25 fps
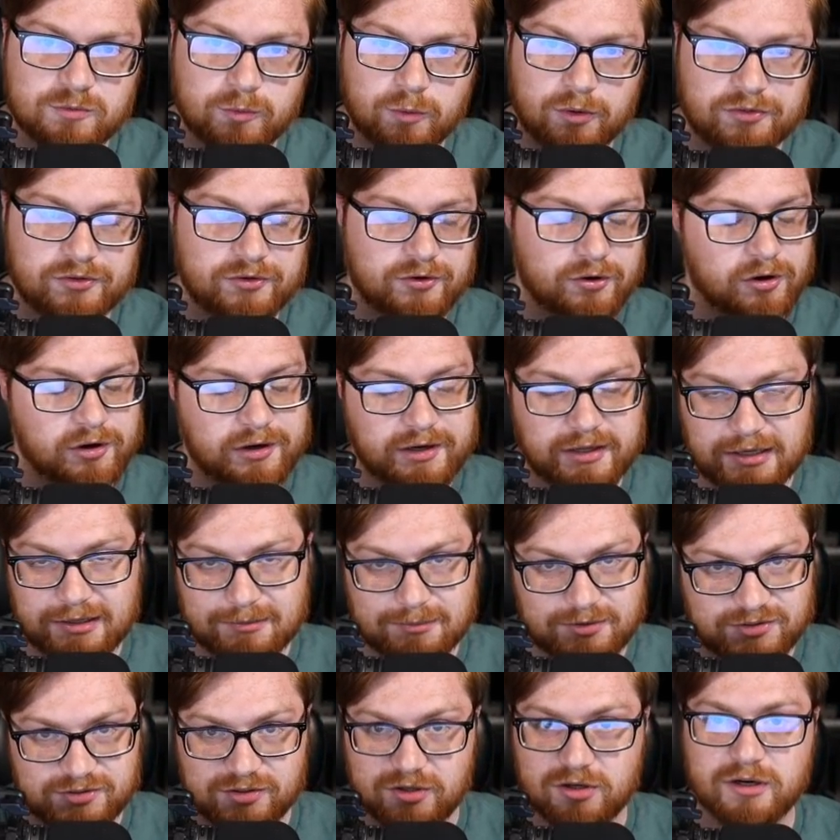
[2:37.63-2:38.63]
whether you're on
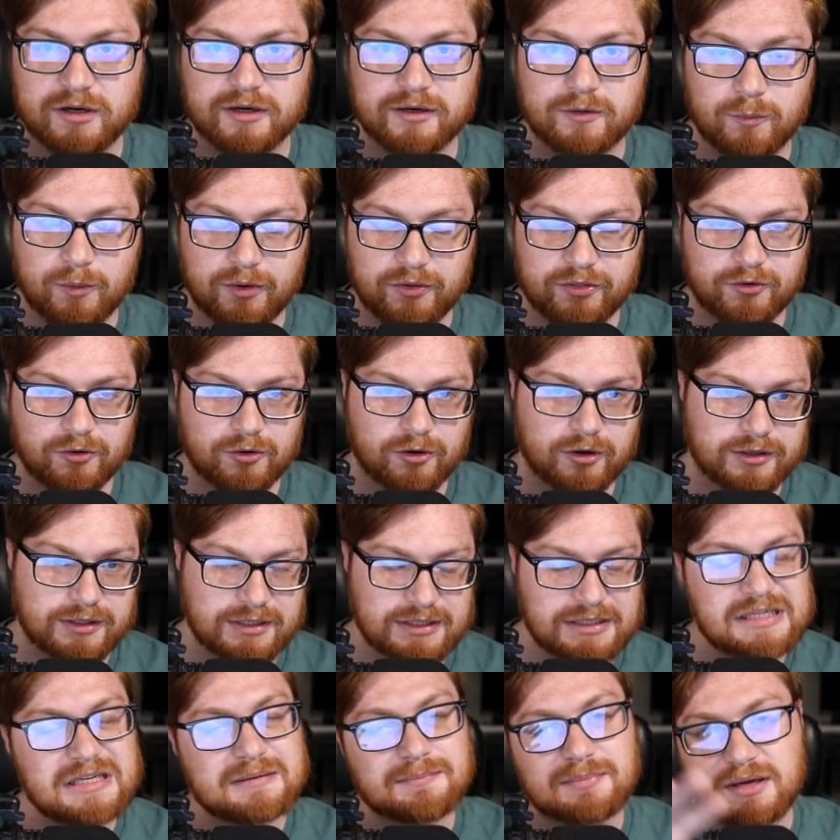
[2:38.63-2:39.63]
Amazon, whether you're on
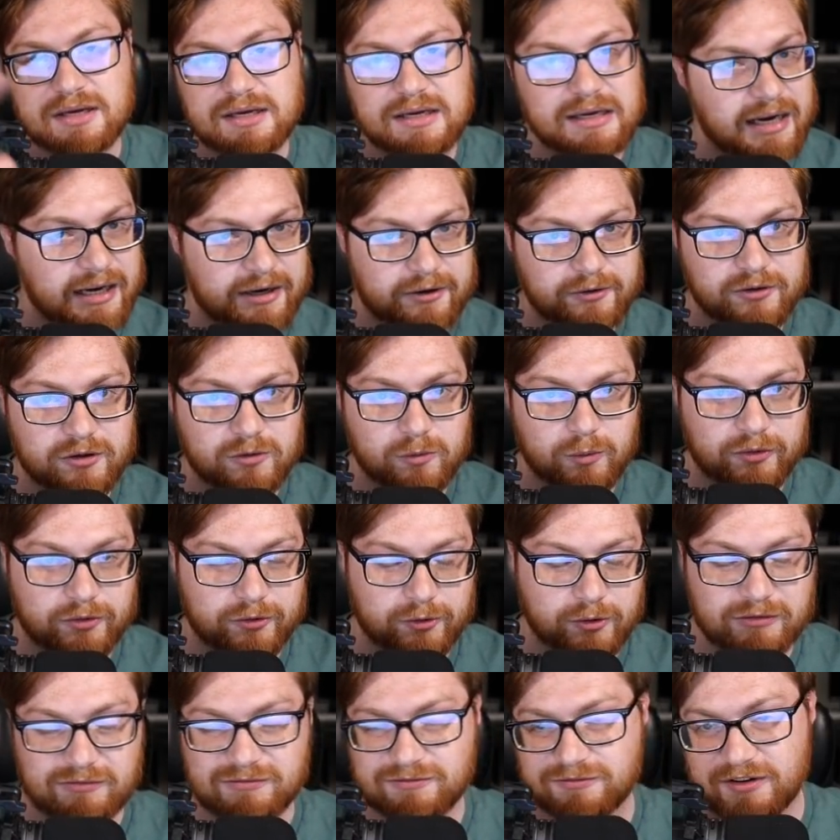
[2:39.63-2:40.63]
eBay, I don't know,
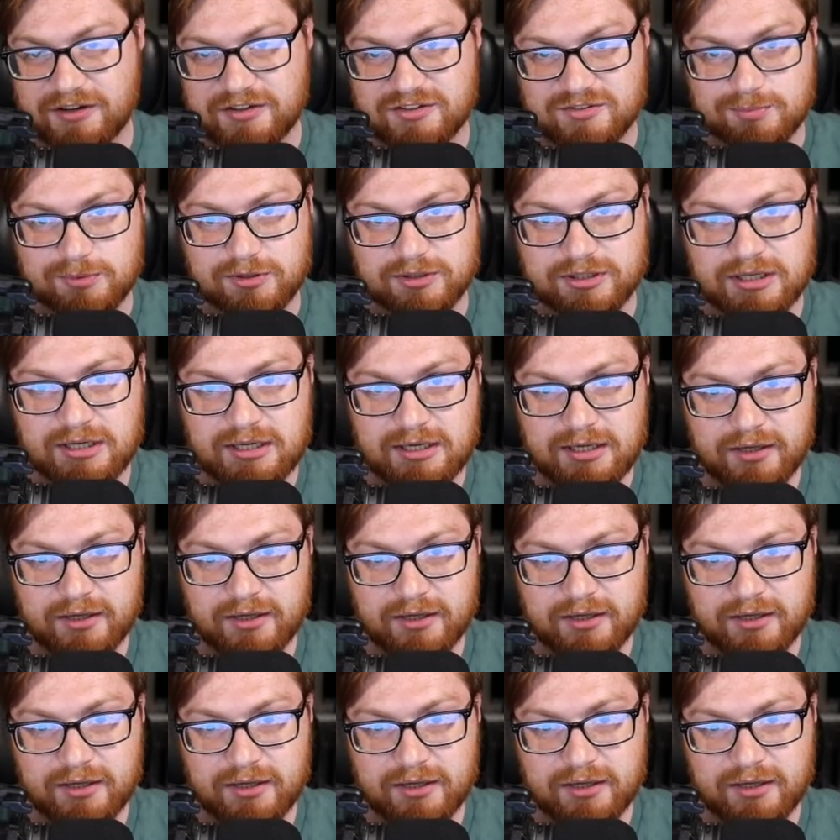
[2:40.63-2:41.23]
whether on Facebook,